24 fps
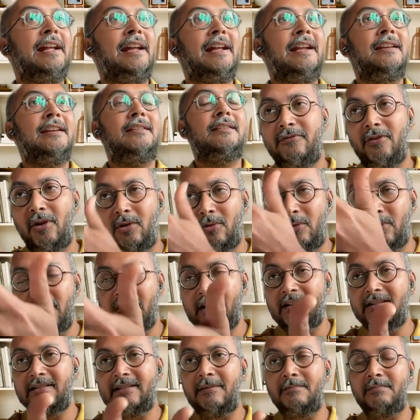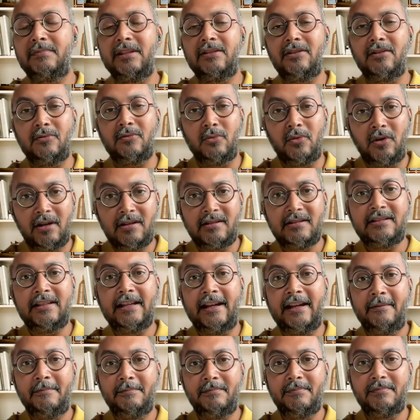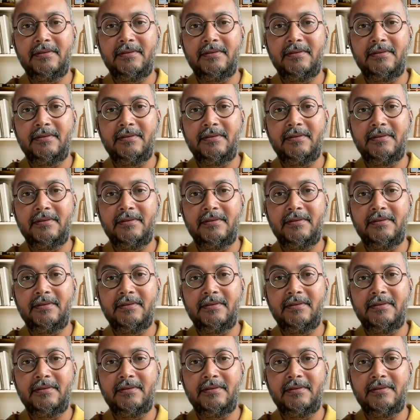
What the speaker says: had forwarded something on WhatsApp